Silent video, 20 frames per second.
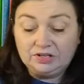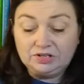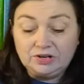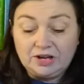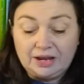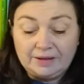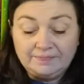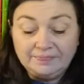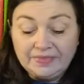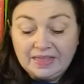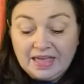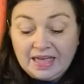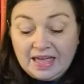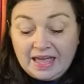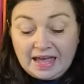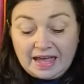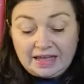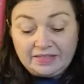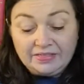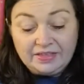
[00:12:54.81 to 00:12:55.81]
a try.
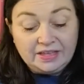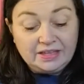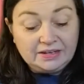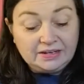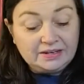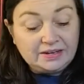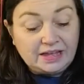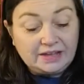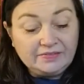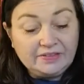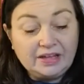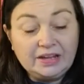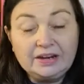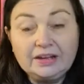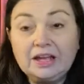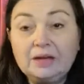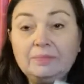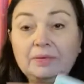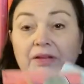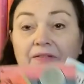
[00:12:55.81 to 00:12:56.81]
And then I've got a
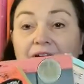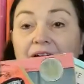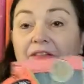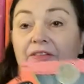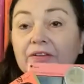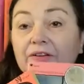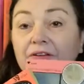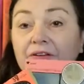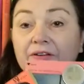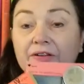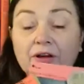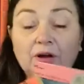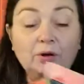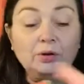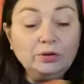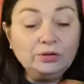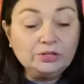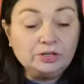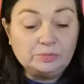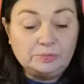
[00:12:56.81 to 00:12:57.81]
couple of other
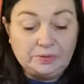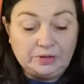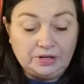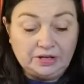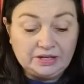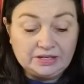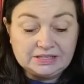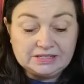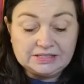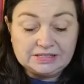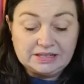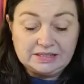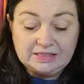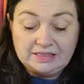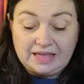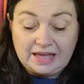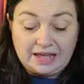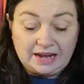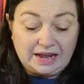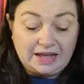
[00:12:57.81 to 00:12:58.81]
older books
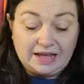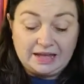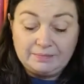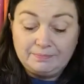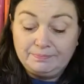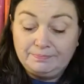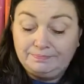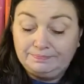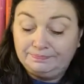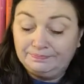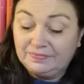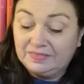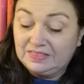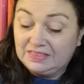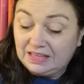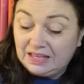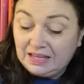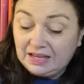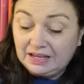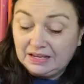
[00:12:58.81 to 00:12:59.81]
that I
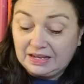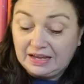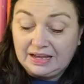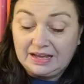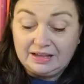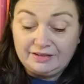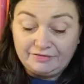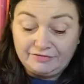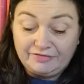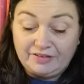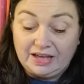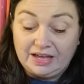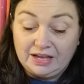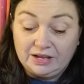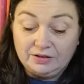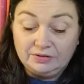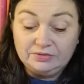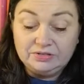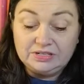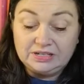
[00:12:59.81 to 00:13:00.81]
think I have
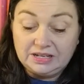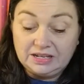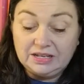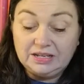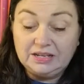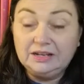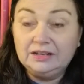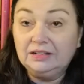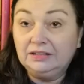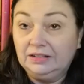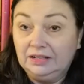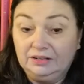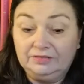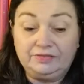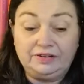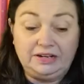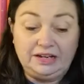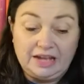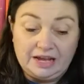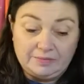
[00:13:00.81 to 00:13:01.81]
found in Little
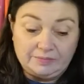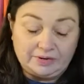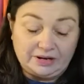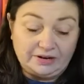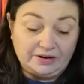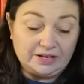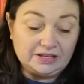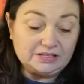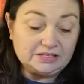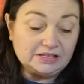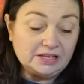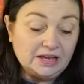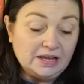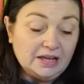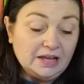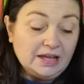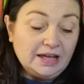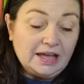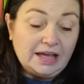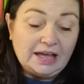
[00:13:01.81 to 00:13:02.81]
Free Libraries.
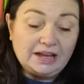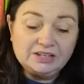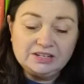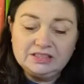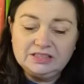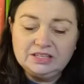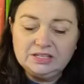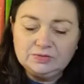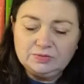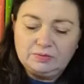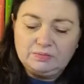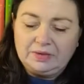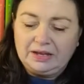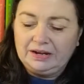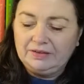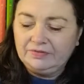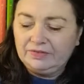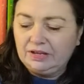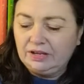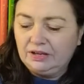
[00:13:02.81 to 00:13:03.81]
Actually, this one
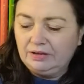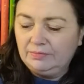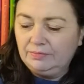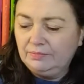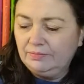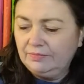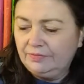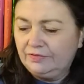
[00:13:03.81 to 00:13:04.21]
might have come